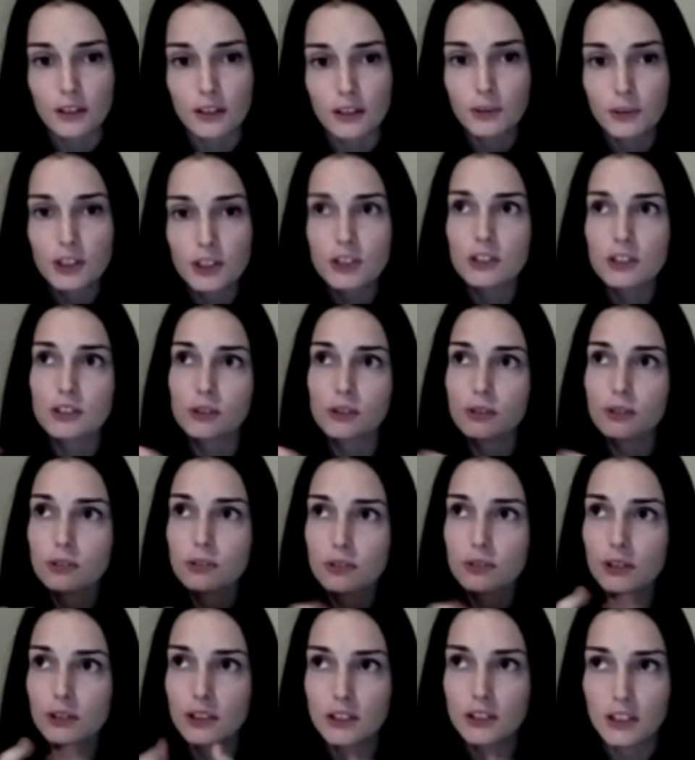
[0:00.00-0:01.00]
which is all
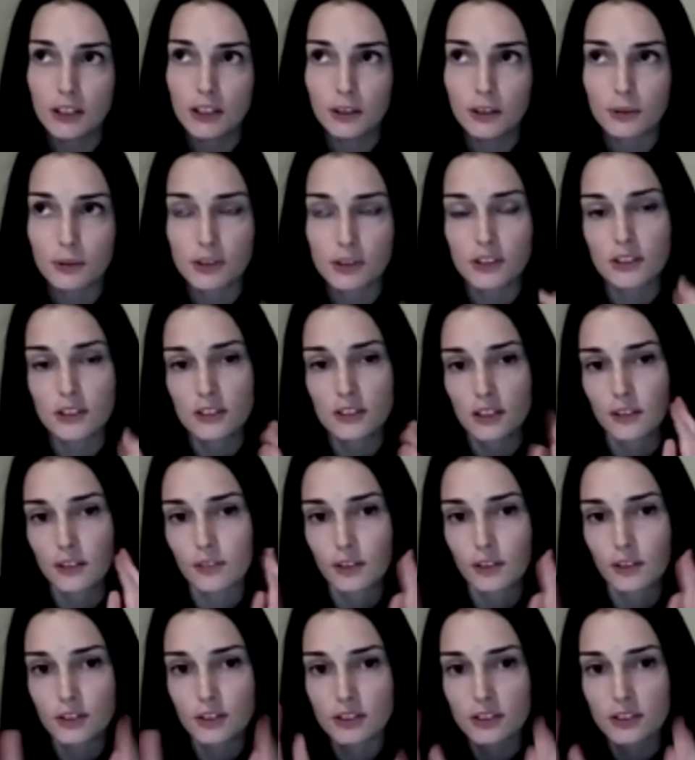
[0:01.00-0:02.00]
continuous instead of
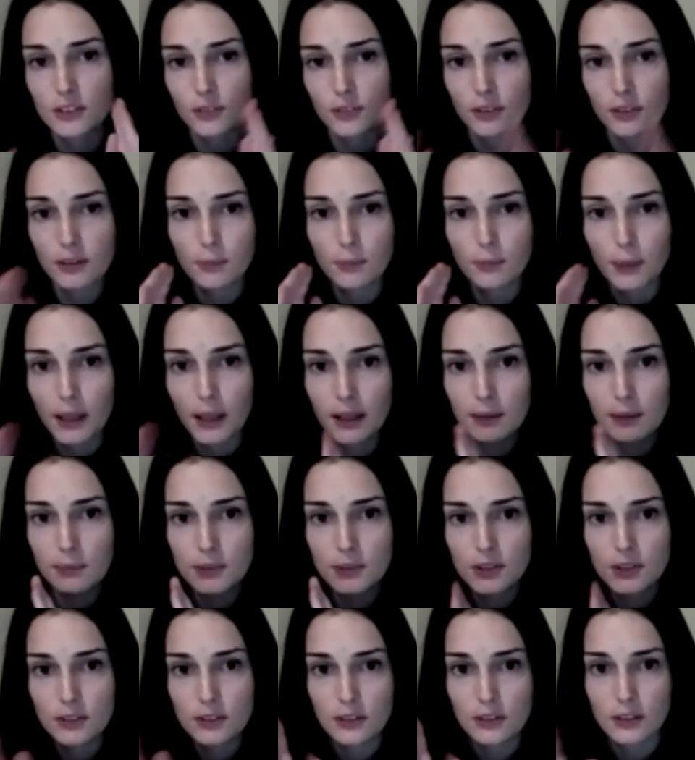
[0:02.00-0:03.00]
lots of different
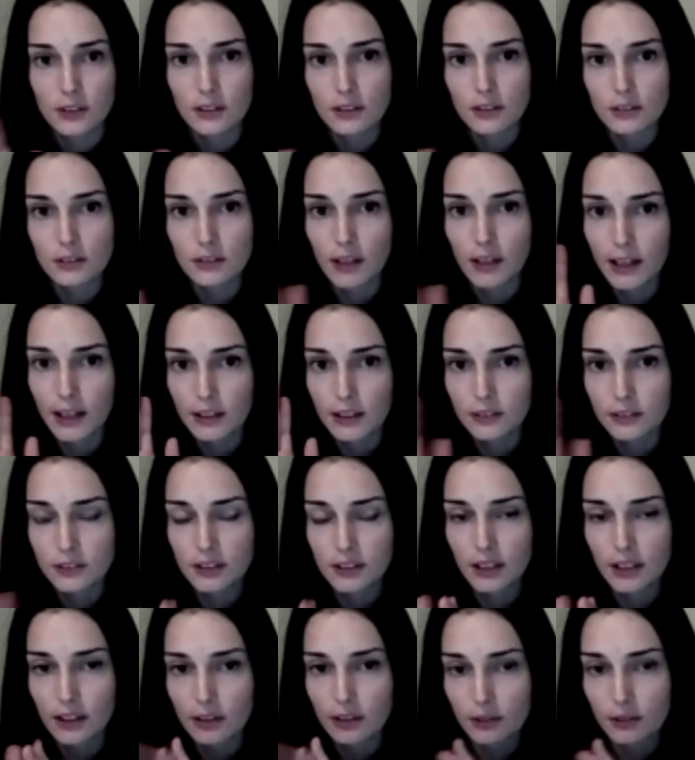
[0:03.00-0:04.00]
beams that are nailed
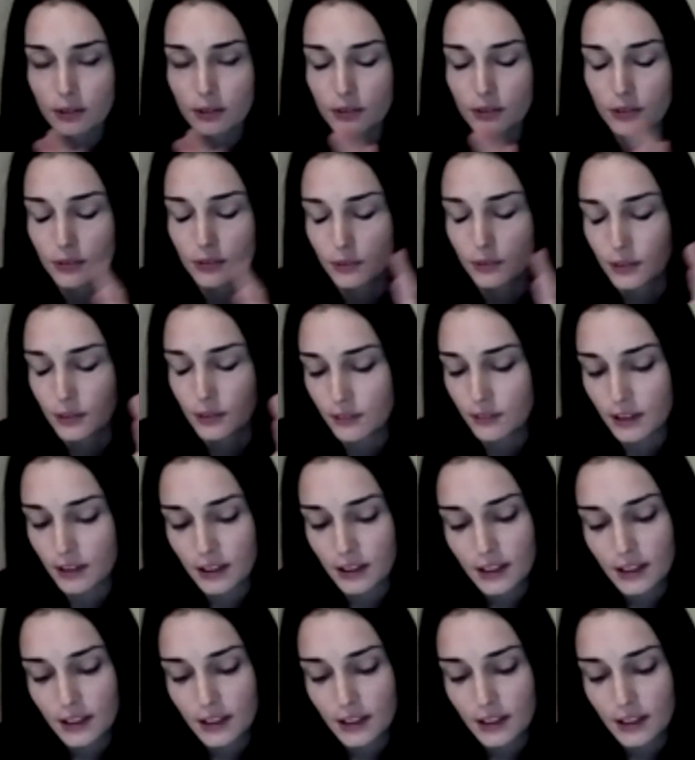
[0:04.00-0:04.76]
together or whatever.